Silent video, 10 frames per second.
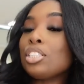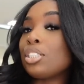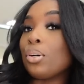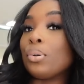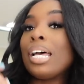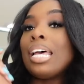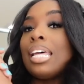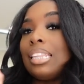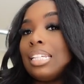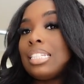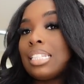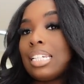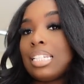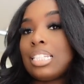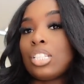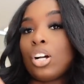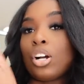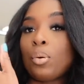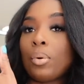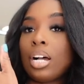So this is the
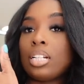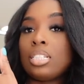Arc watch.